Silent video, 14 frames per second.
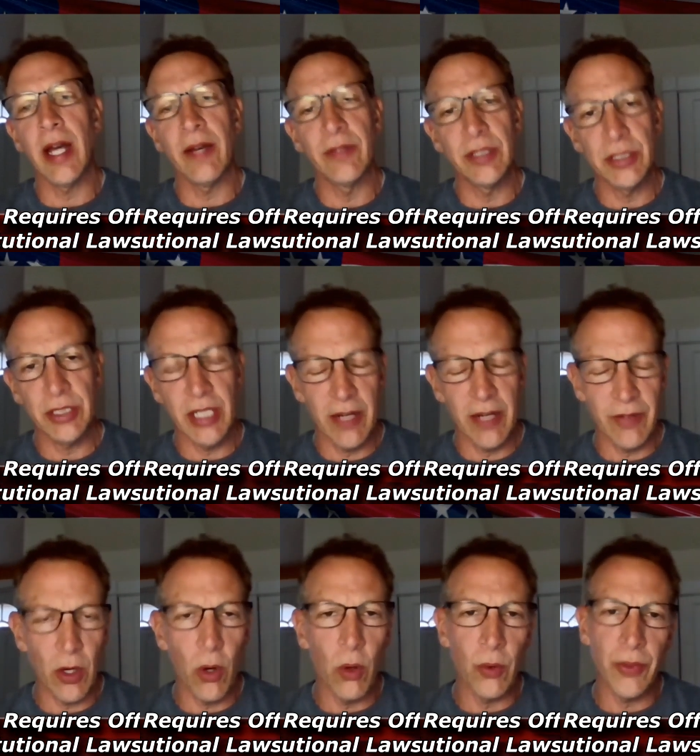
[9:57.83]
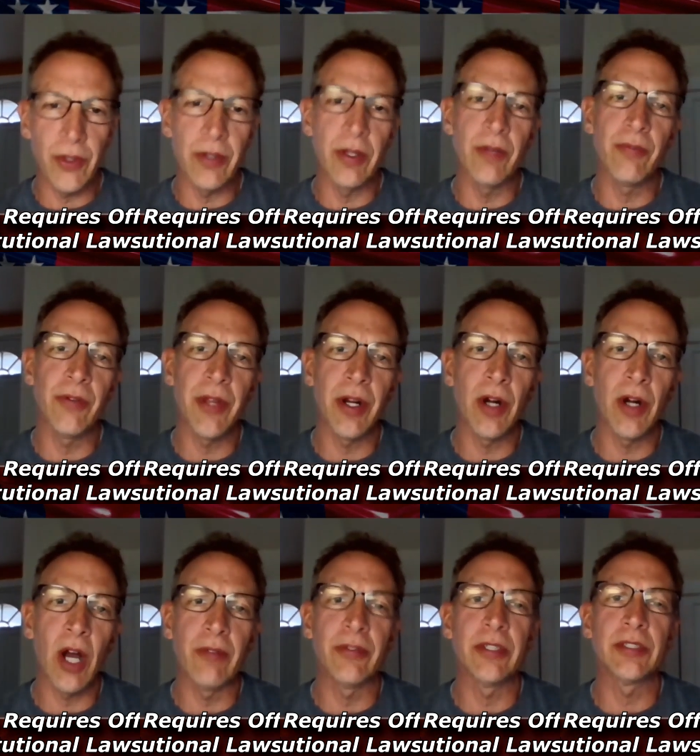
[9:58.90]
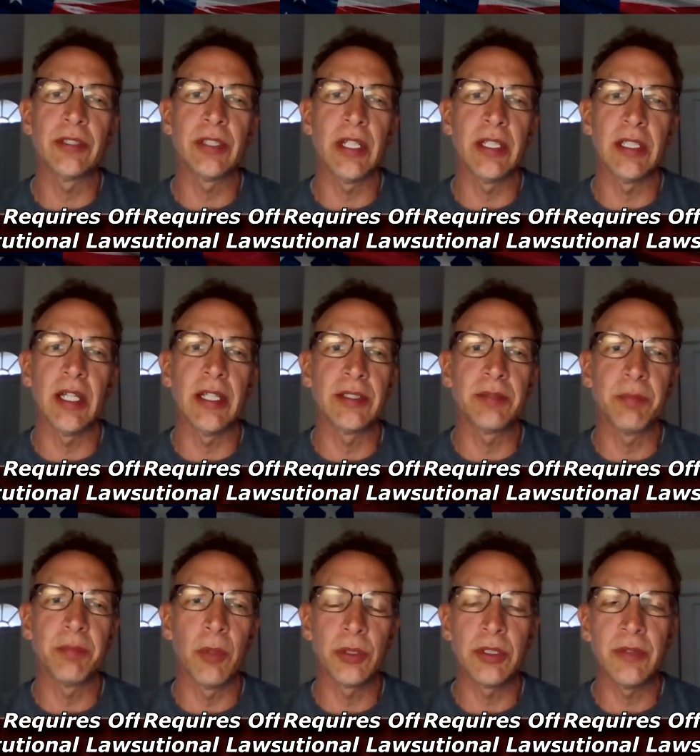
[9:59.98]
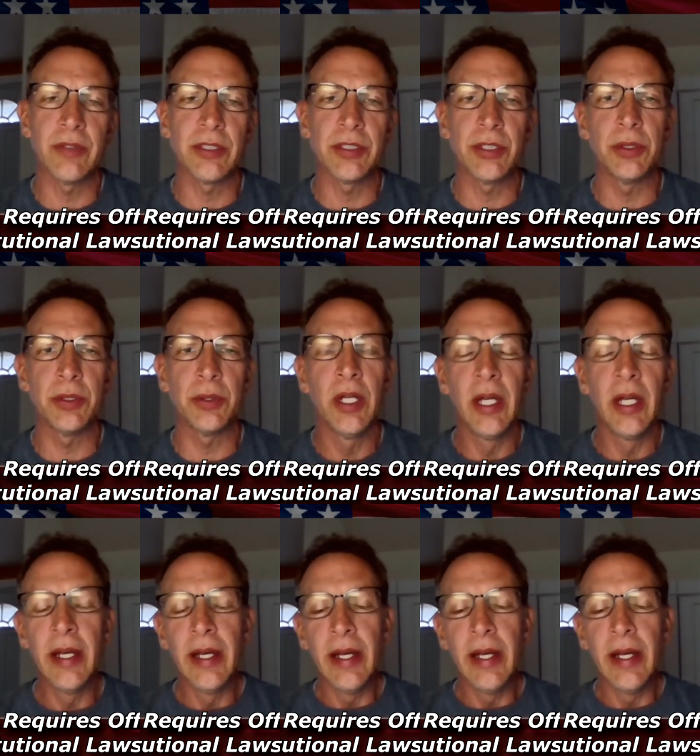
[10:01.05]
they obviously have an oath for their office, as, as most of us do.